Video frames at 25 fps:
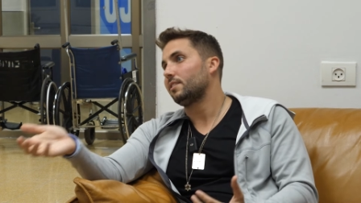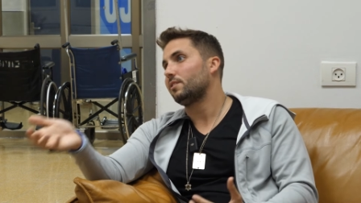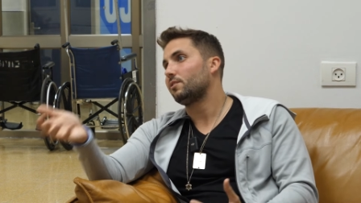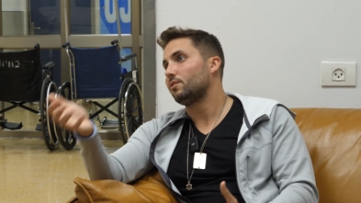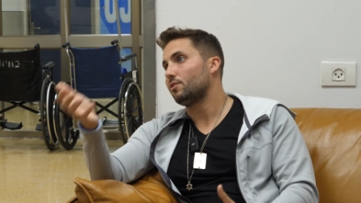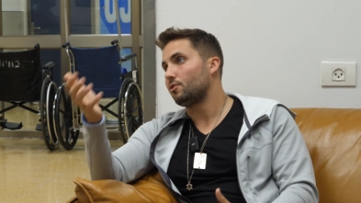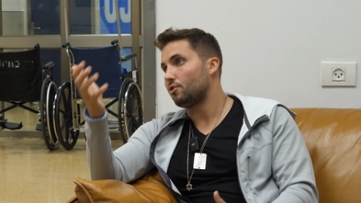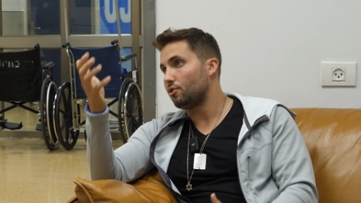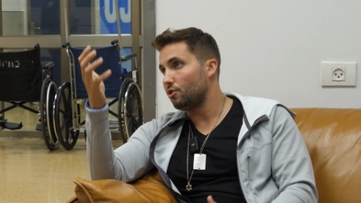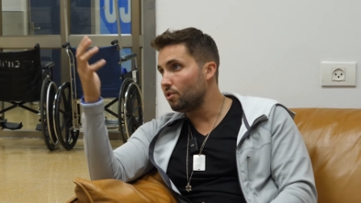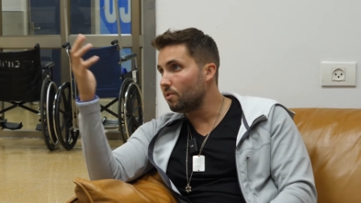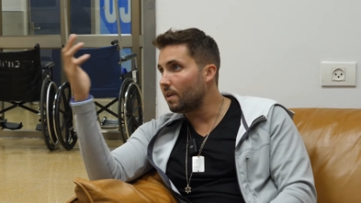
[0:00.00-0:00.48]

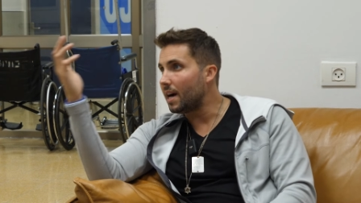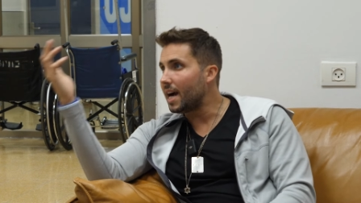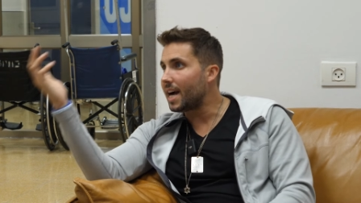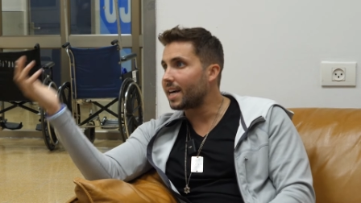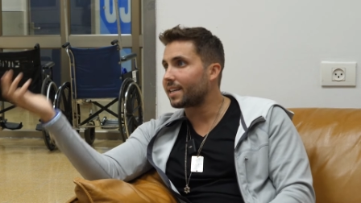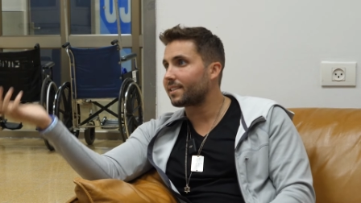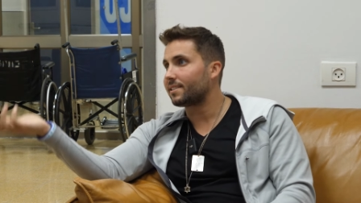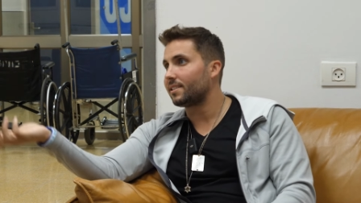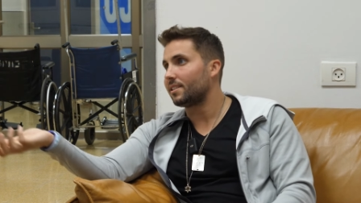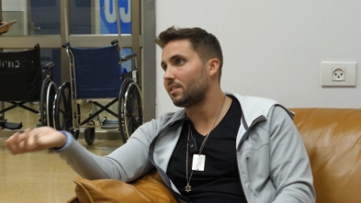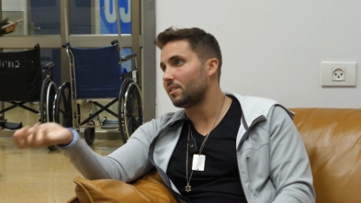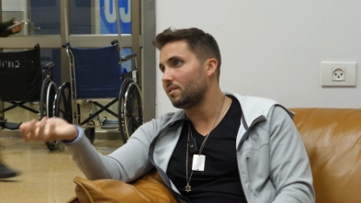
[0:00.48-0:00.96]
this new
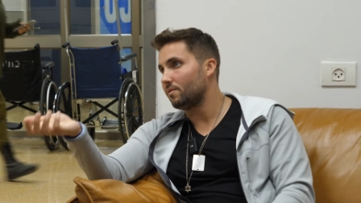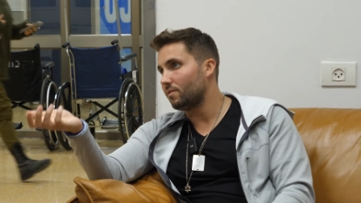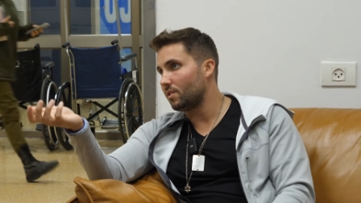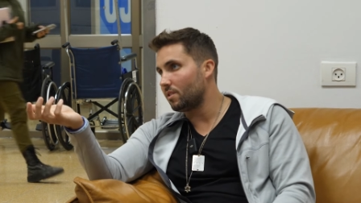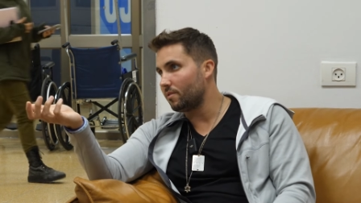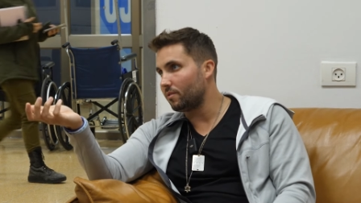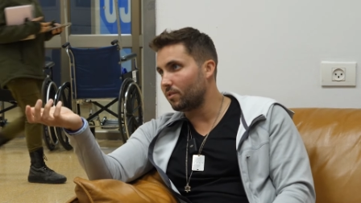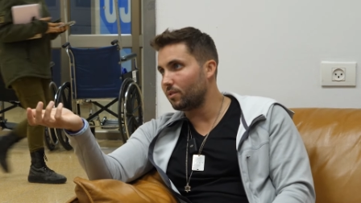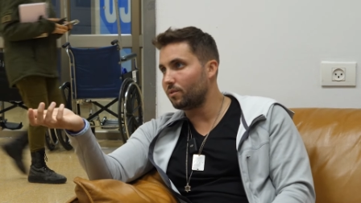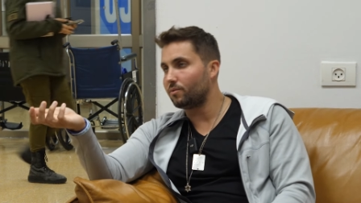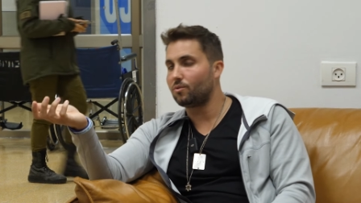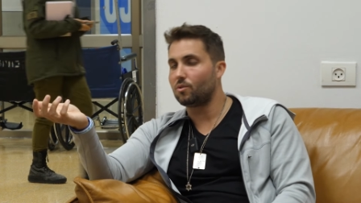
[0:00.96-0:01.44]
axis of
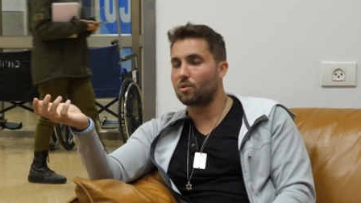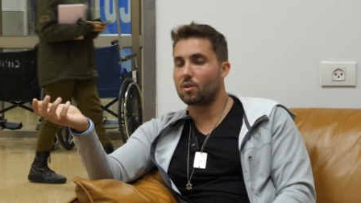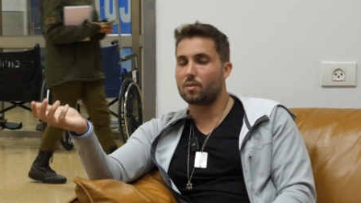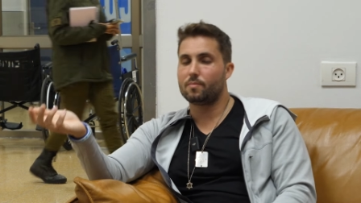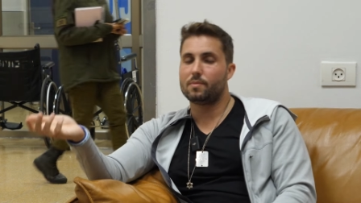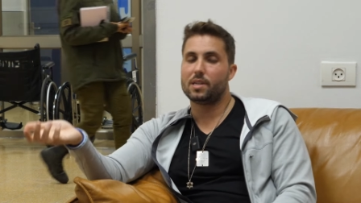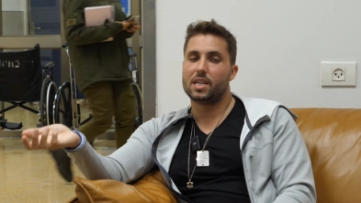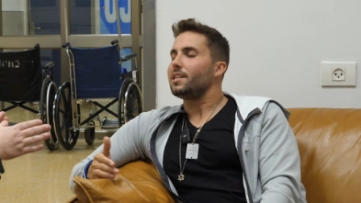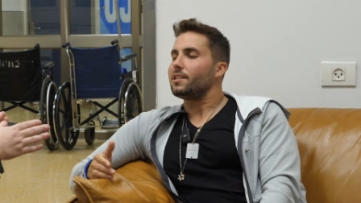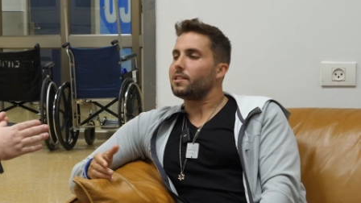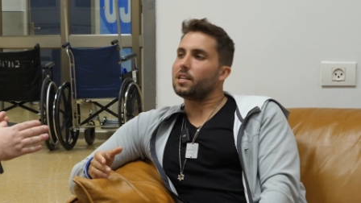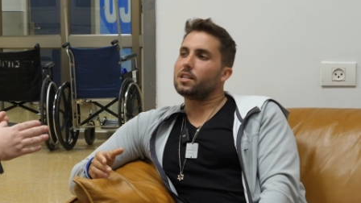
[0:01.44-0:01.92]
evil
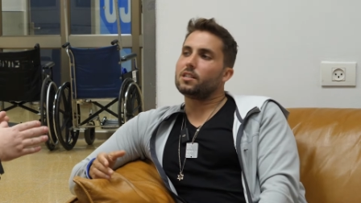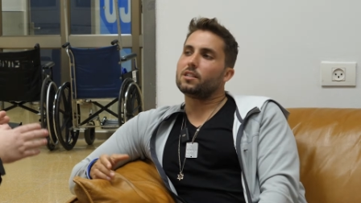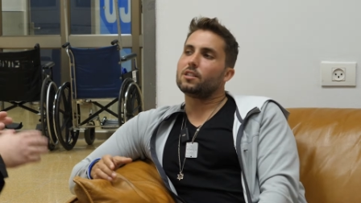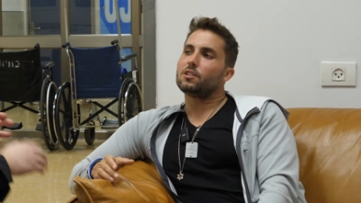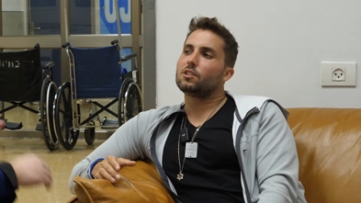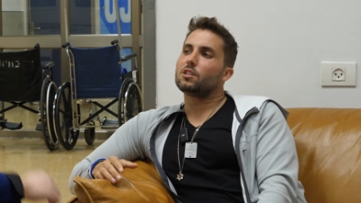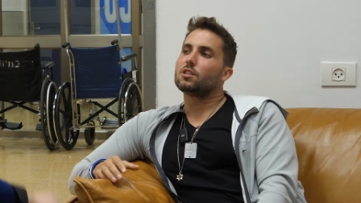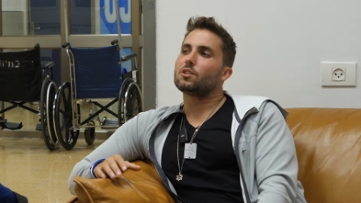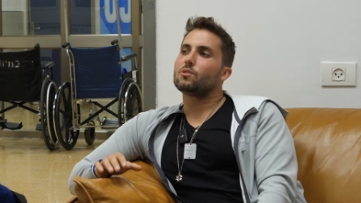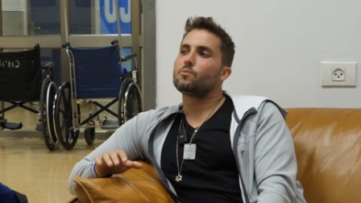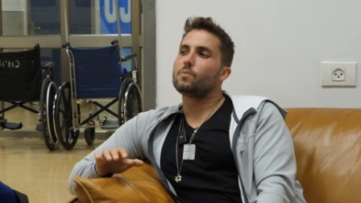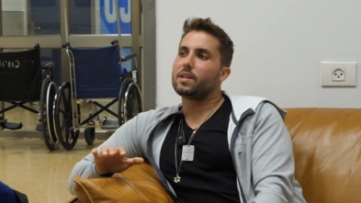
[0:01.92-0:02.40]
forming. Th this
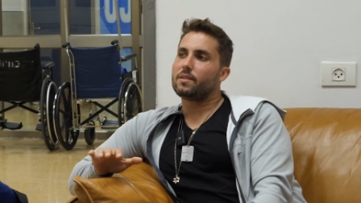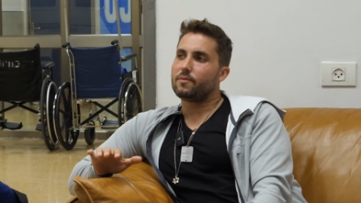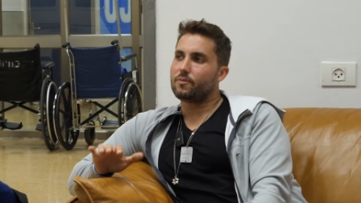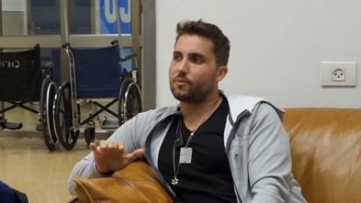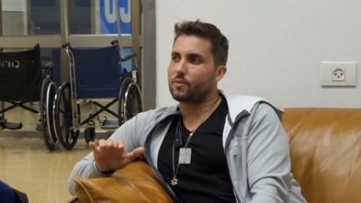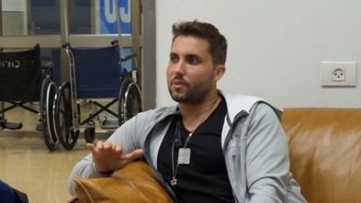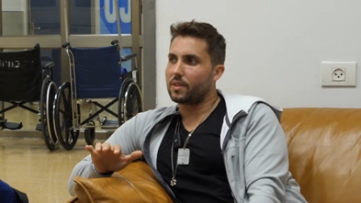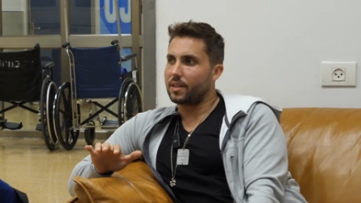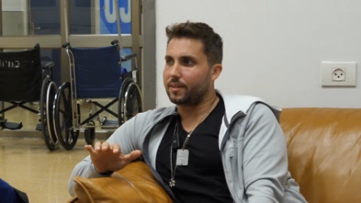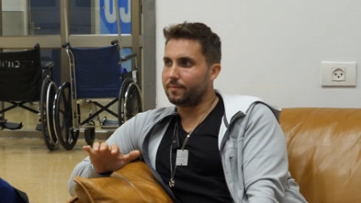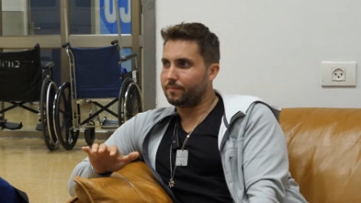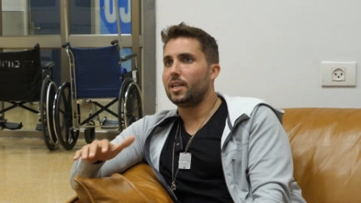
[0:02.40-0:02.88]
is a win for them.